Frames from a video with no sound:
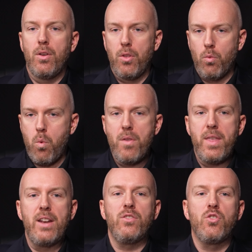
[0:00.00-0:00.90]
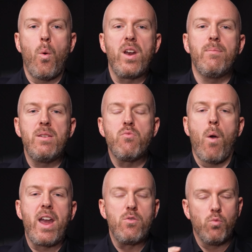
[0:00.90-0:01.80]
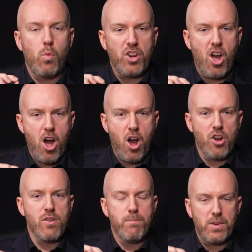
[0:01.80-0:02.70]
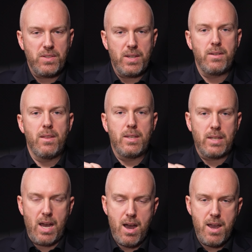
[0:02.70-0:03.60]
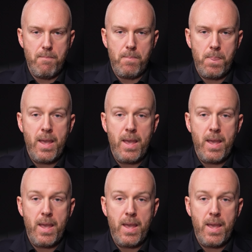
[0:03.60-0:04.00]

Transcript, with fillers: the one that is going to be right one hundred percent of the time,